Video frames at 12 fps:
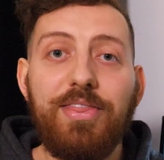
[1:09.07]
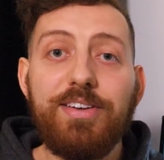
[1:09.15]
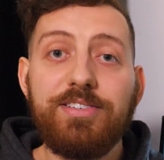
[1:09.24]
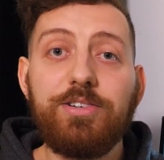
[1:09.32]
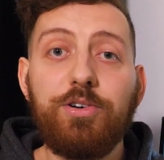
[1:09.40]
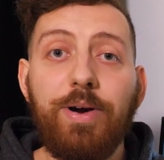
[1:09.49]

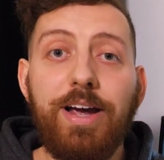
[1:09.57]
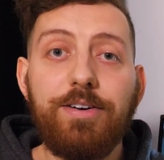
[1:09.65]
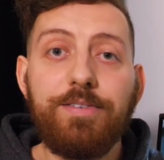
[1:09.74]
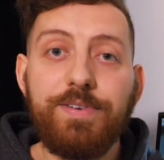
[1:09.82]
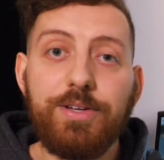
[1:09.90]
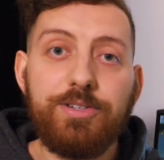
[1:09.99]
This
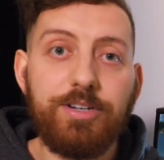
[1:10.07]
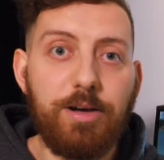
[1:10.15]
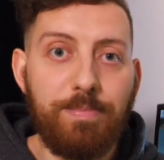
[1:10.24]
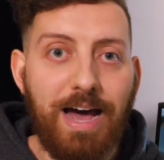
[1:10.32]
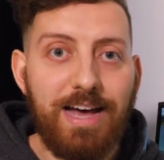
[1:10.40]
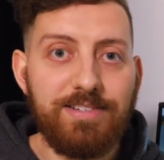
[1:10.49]
greater filter
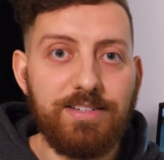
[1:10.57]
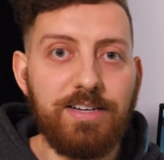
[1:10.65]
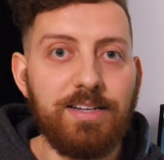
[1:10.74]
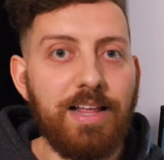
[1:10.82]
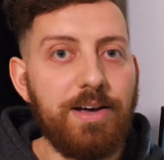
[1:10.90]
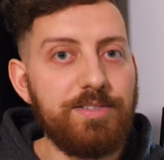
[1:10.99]

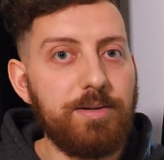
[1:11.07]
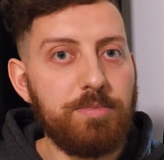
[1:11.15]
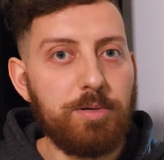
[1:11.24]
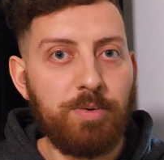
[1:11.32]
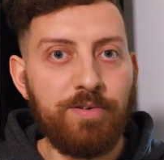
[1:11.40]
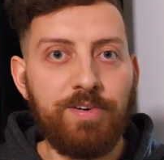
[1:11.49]
capacity allows them
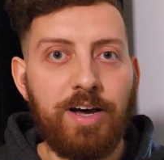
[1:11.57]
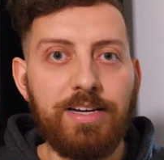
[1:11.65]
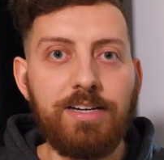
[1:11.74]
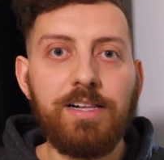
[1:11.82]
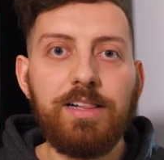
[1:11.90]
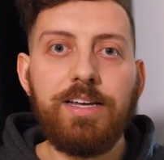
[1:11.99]
to
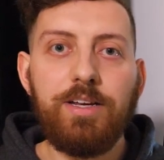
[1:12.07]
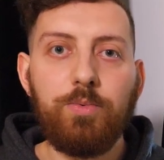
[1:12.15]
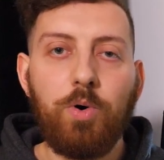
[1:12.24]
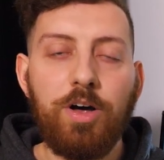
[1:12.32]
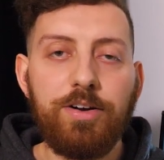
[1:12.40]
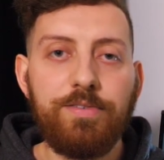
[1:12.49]
provide
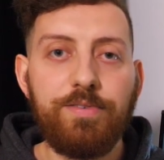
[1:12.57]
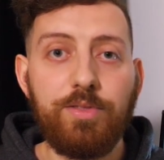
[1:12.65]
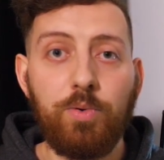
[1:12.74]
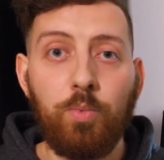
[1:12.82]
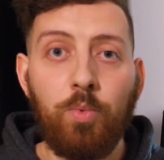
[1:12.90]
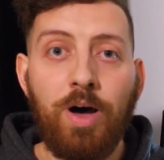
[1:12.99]
clean water for
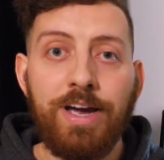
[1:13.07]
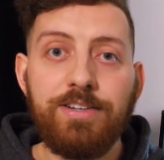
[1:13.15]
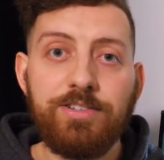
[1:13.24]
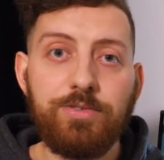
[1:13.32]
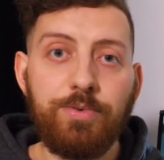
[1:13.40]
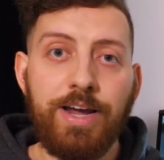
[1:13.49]
the
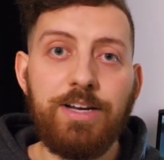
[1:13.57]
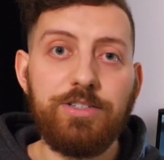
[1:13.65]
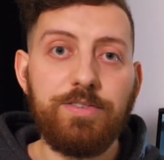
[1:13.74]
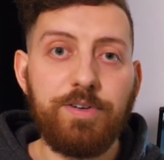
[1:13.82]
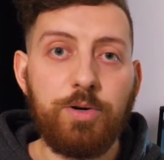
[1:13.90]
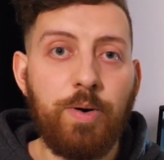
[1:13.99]
widest
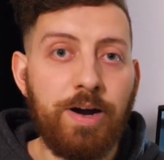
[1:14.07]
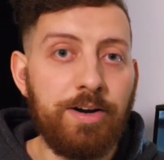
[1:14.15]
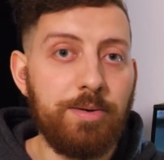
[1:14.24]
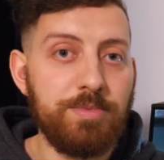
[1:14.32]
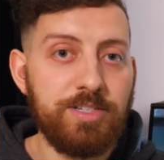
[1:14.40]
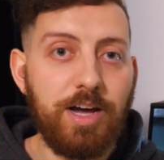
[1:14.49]
range of
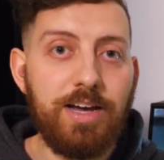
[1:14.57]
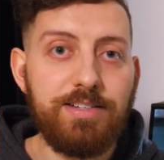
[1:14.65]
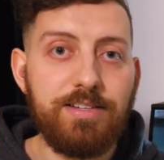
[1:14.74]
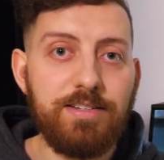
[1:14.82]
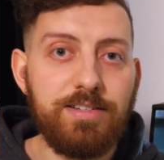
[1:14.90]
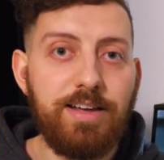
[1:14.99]
aquarium
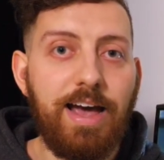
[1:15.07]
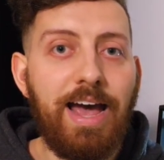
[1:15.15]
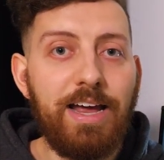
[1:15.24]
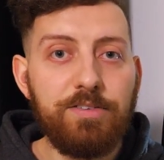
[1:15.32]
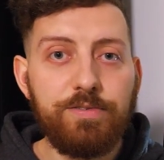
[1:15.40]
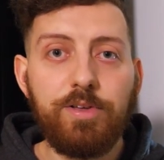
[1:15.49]
sizes
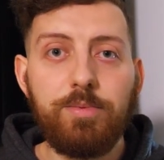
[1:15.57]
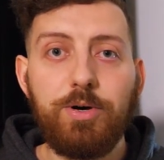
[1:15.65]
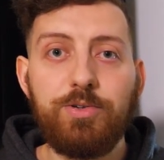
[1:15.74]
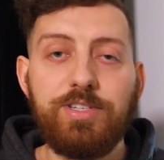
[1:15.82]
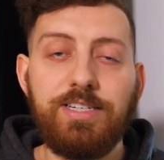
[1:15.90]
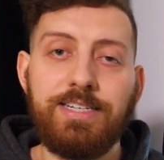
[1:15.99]
and for the
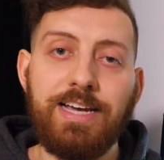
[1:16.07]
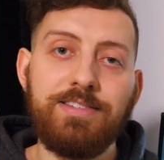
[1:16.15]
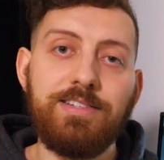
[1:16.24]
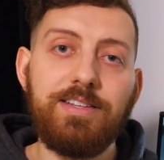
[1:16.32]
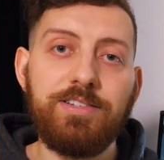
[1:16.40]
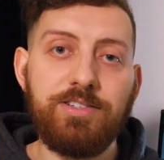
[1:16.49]
most
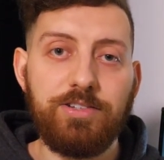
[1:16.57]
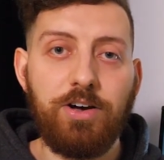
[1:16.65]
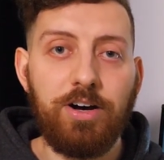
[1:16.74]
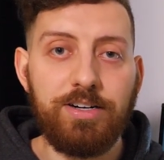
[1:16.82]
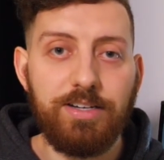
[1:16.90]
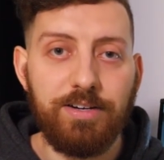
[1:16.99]
densely
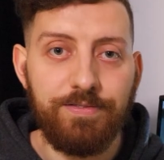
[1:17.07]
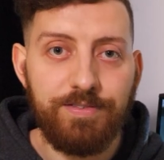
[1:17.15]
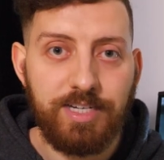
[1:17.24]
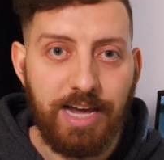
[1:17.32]
stocked of